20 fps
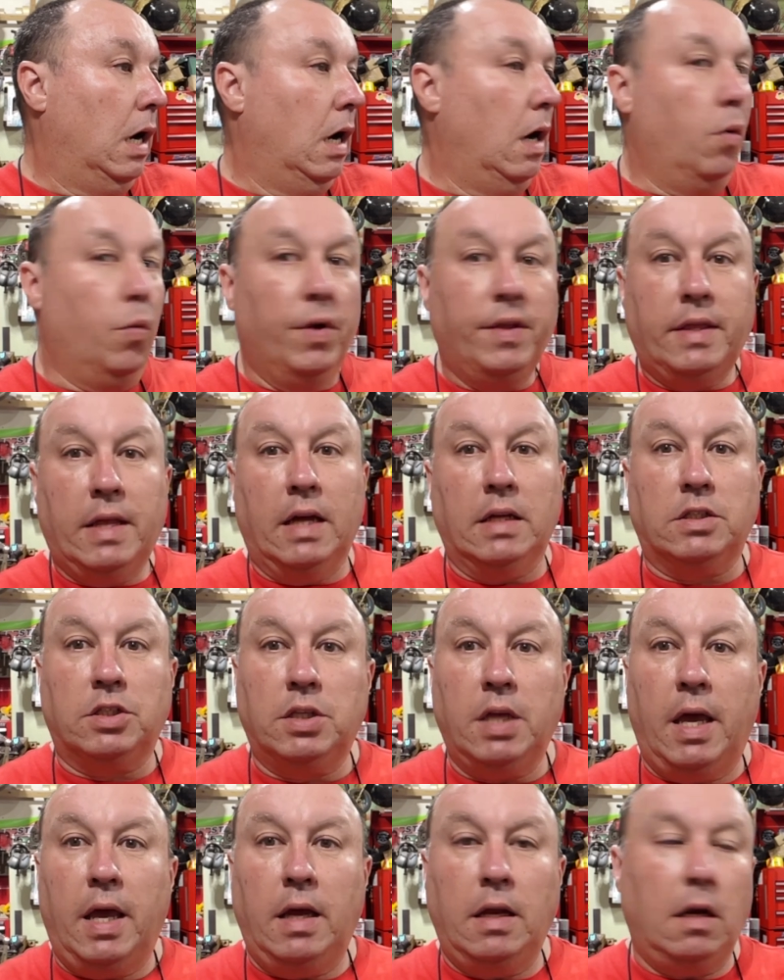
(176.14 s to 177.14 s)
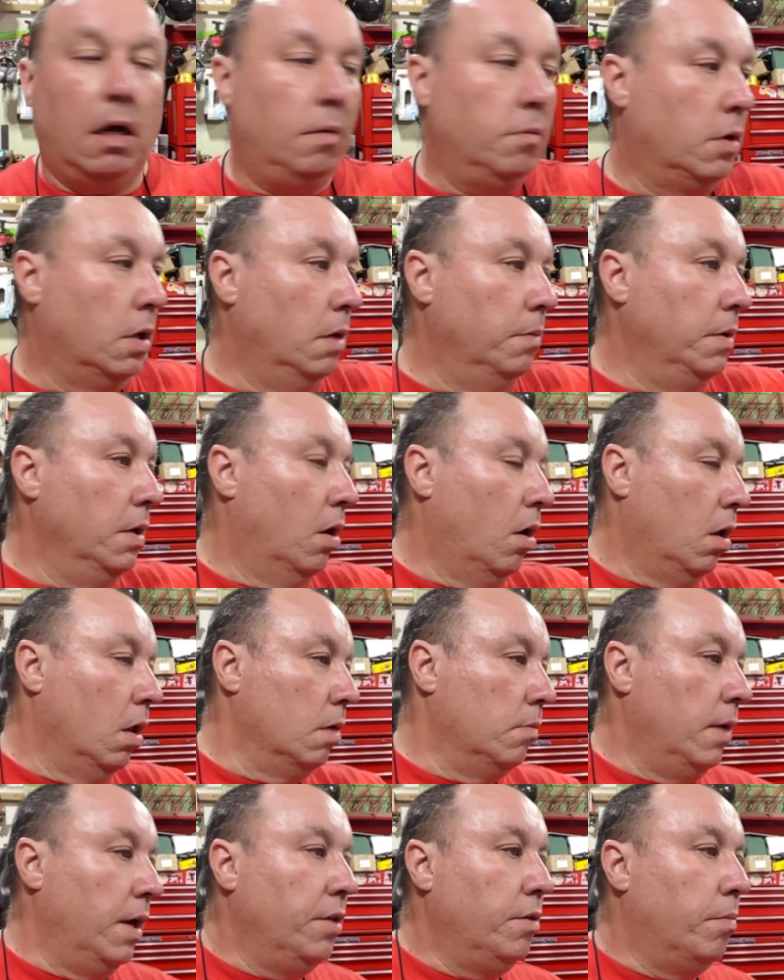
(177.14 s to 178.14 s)
with that said, I'm going to be
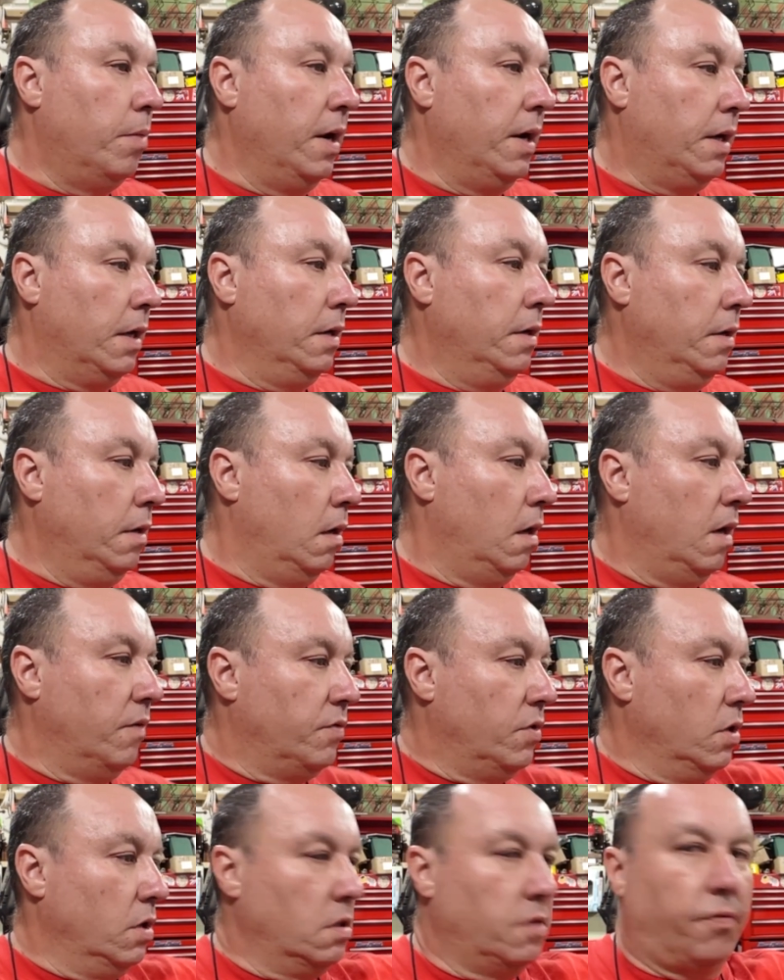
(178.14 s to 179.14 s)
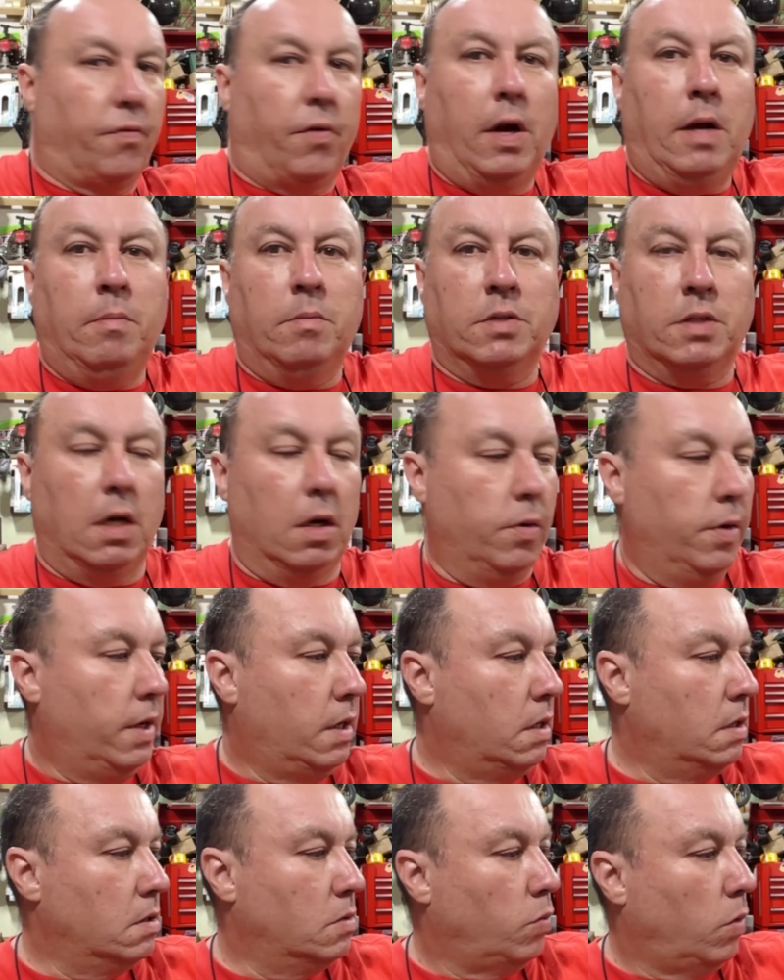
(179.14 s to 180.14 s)
hauling my other bike in here after this frame is out of the way,
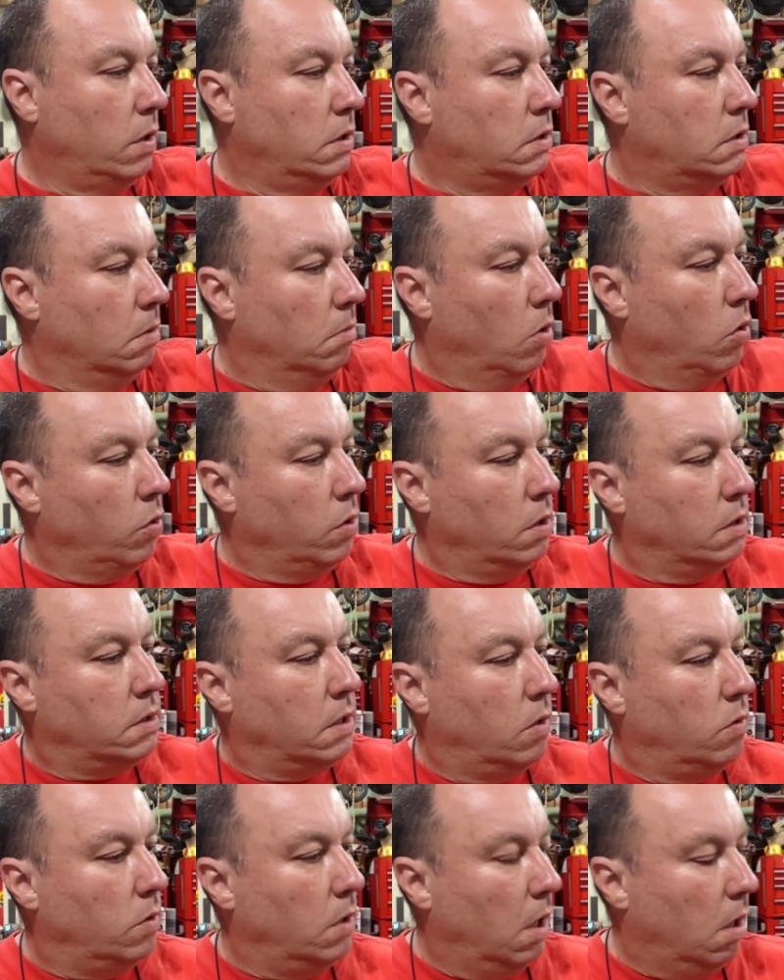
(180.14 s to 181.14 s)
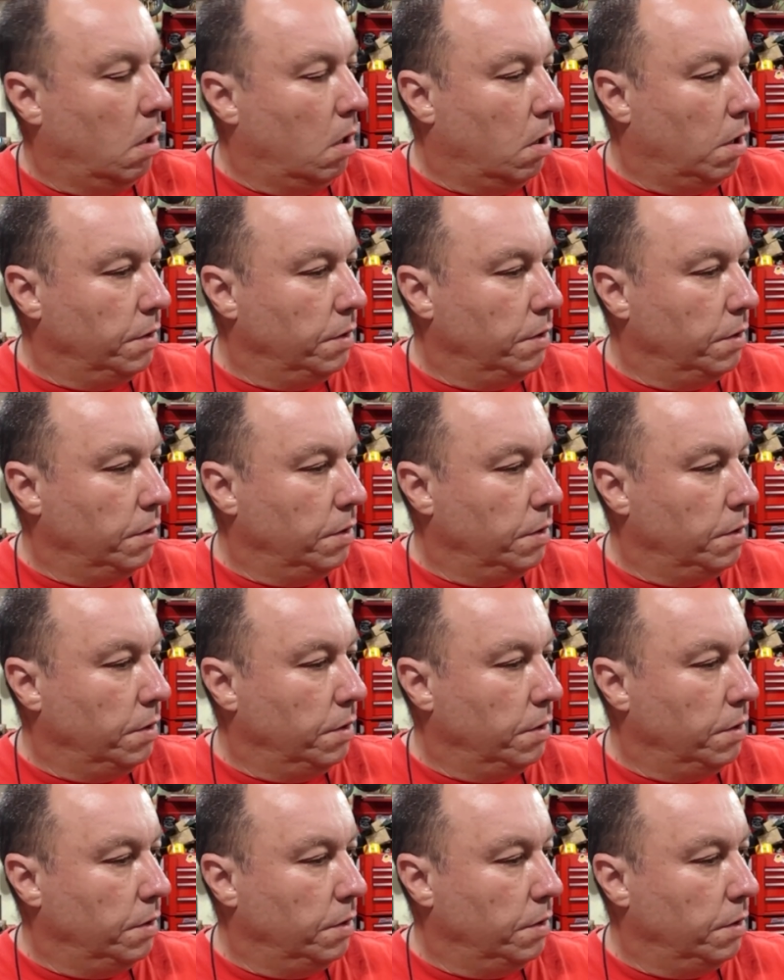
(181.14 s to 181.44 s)
because once the motor's out and all